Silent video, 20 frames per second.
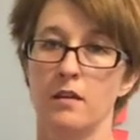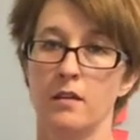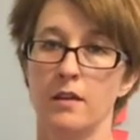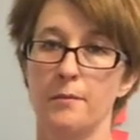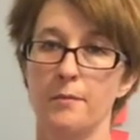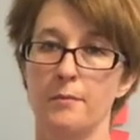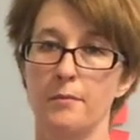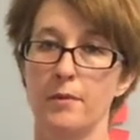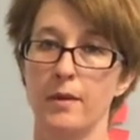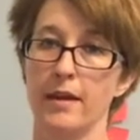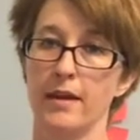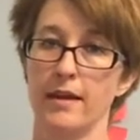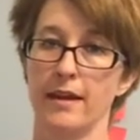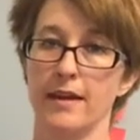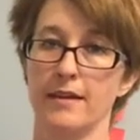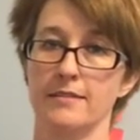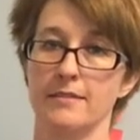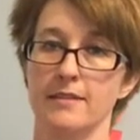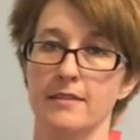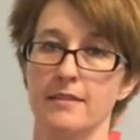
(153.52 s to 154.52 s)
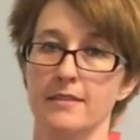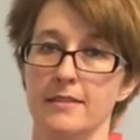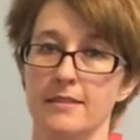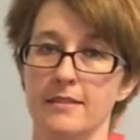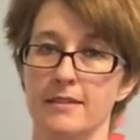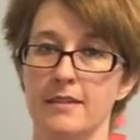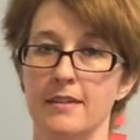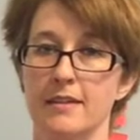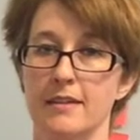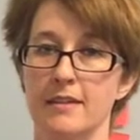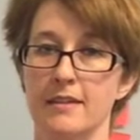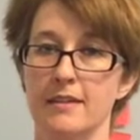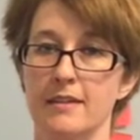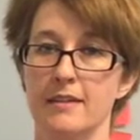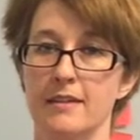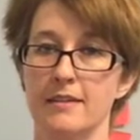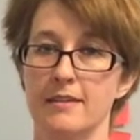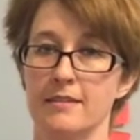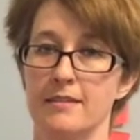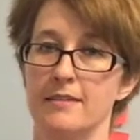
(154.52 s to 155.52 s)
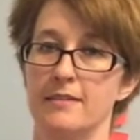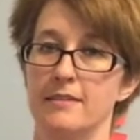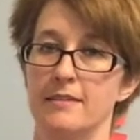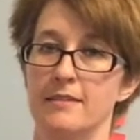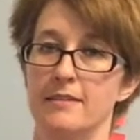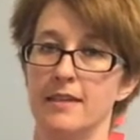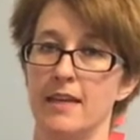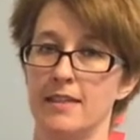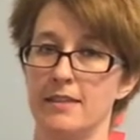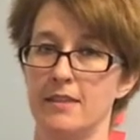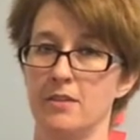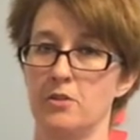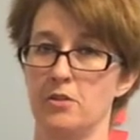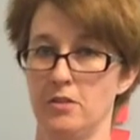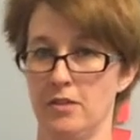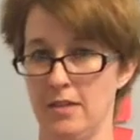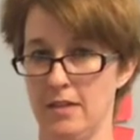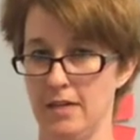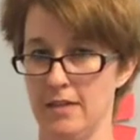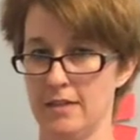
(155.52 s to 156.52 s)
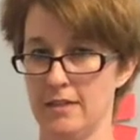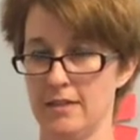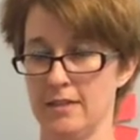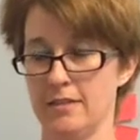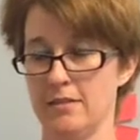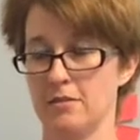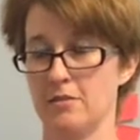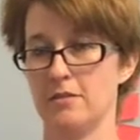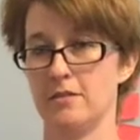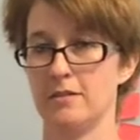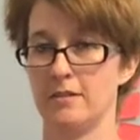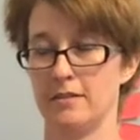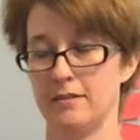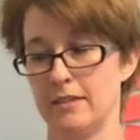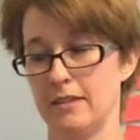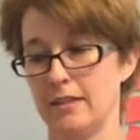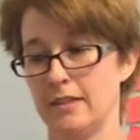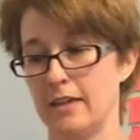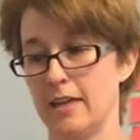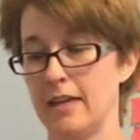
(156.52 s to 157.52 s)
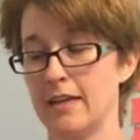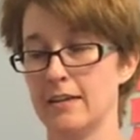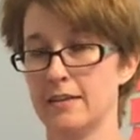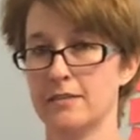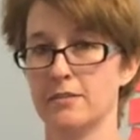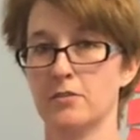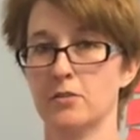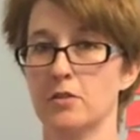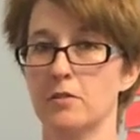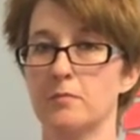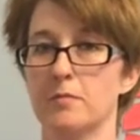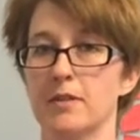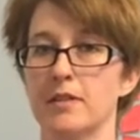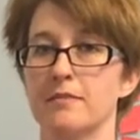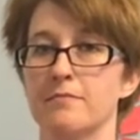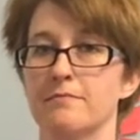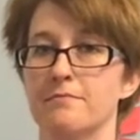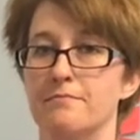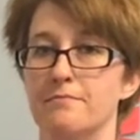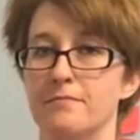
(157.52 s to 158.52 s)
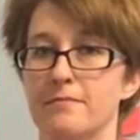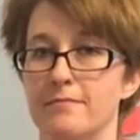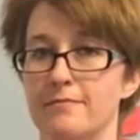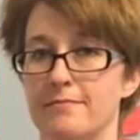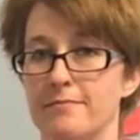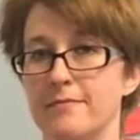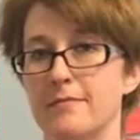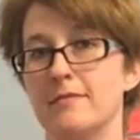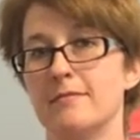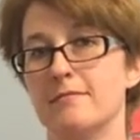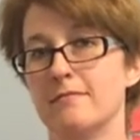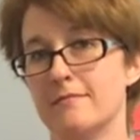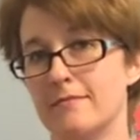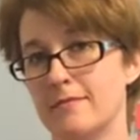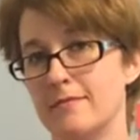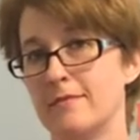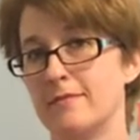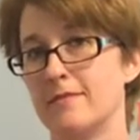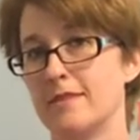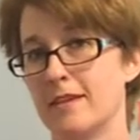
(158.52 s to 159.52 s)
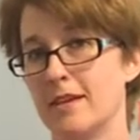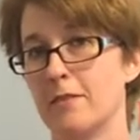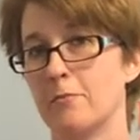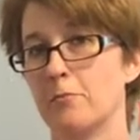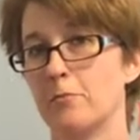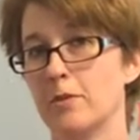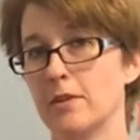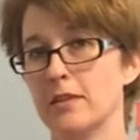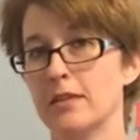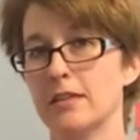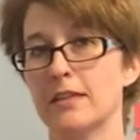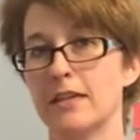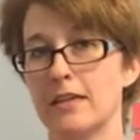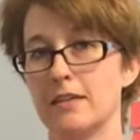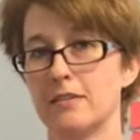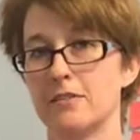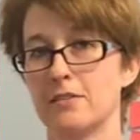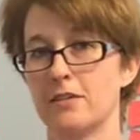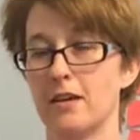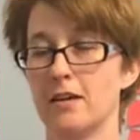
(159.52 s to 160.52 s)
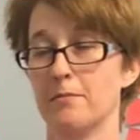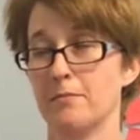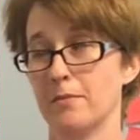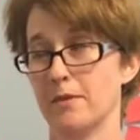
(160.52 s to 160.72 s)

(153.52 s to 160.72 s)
Yep, we had an accident not the good kind either. Not like any's good, but the really not good kind.